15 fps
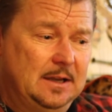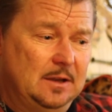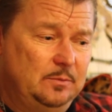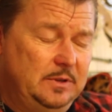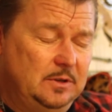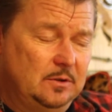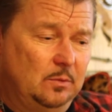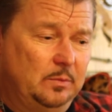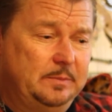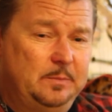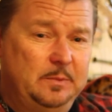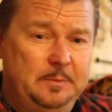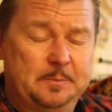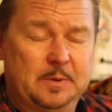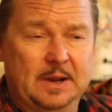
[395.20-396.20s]
You know, we,
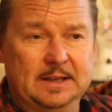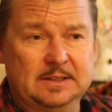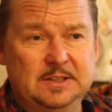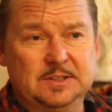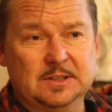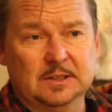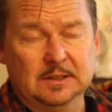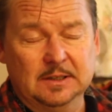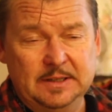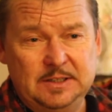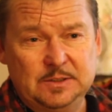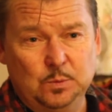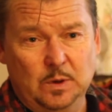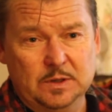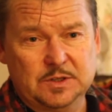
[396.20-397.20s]
we, practice at
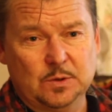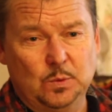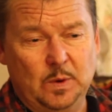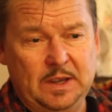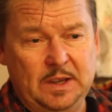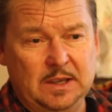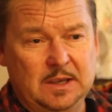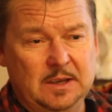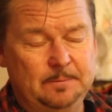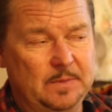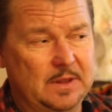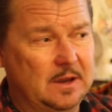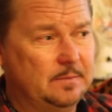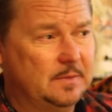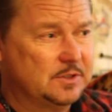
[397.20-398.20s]
least once a week,
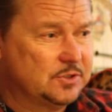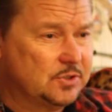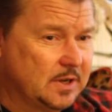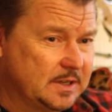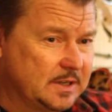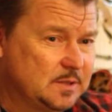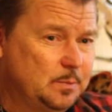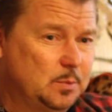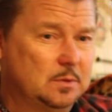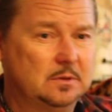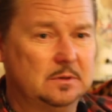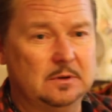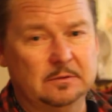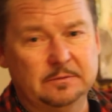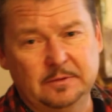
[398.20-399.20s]
and there's
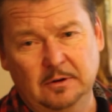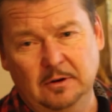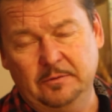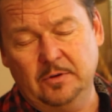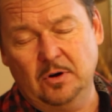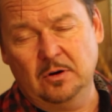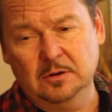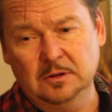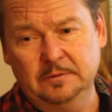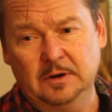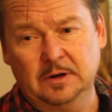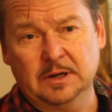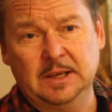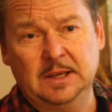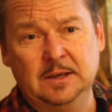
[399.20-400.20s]
transport of, of all of
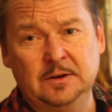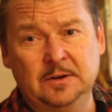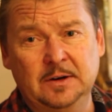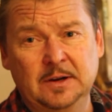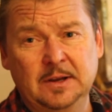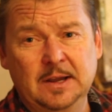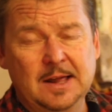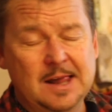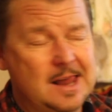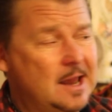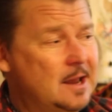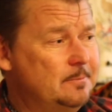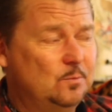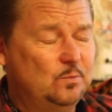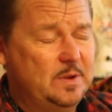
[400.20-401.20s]
our gear.
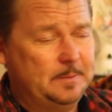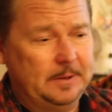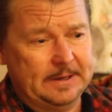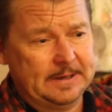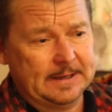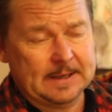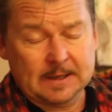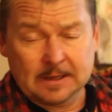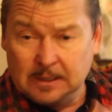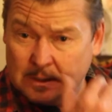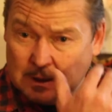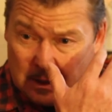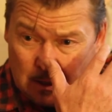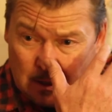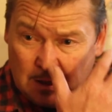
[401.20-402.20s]
Um, we played a gig
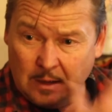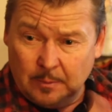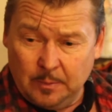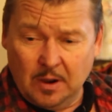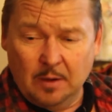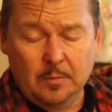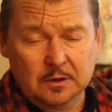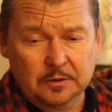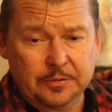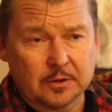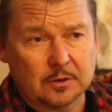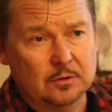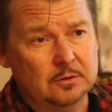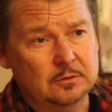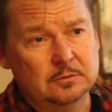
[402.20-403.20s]
uh, about a month
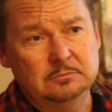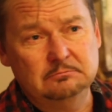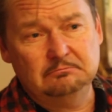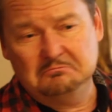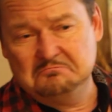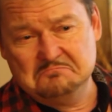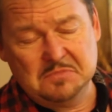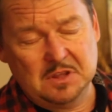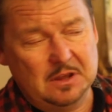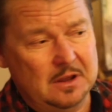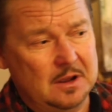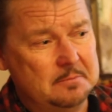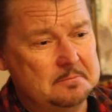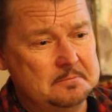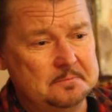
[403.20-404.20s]
ago.
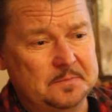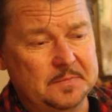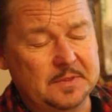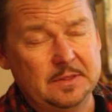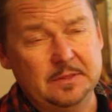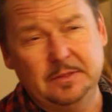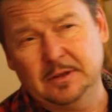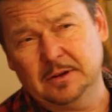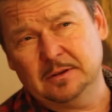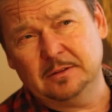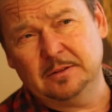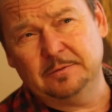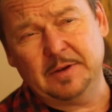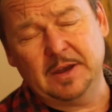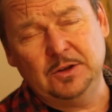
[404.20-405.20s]
Um, the,
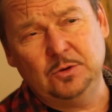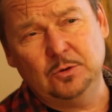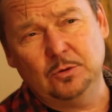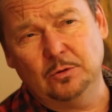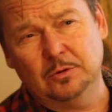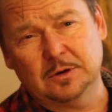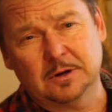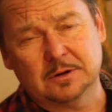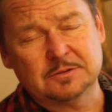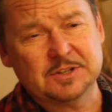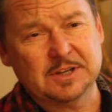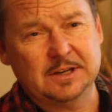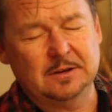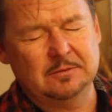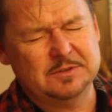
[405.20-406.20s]
the venue owner
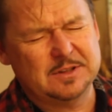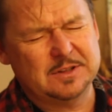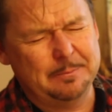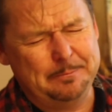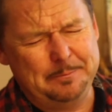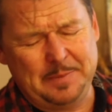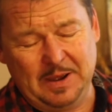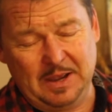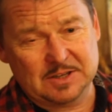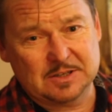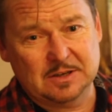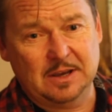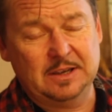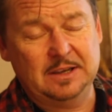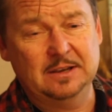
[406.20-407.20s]
said it was the best
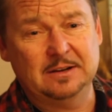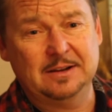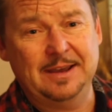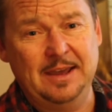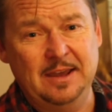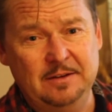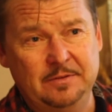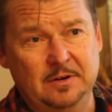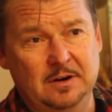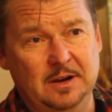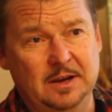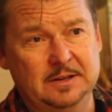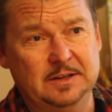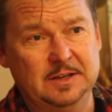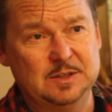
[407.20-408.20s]
night he had ever
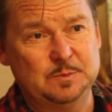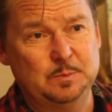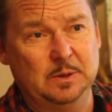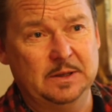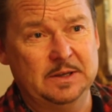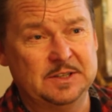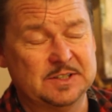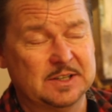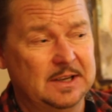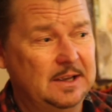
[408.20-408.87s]
had in his place,